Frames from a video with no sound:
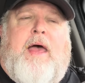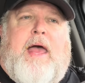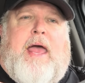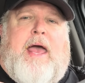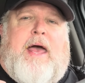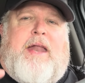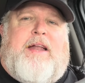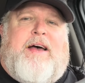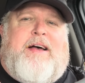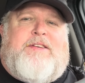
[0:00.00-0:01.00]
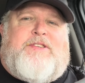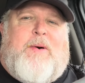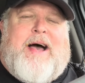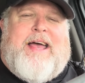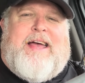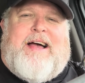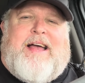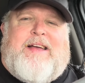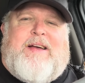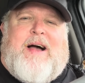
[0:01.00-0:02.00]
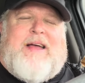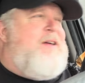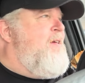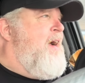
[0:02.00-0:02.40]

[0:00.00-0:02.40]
And so I, I, I,